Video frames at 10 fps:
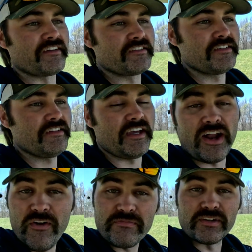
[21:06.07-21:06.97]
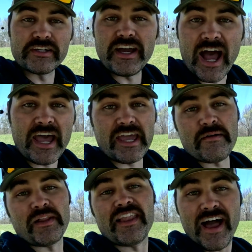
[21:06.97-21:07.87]
And hopefully I
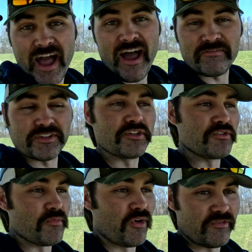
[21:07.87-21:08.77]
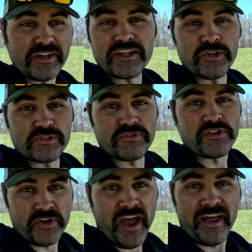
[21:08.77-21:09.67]
am alive to do more videos for
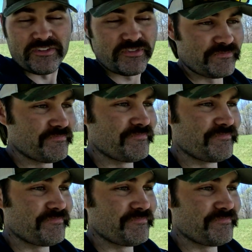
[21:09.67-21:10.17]
you guys.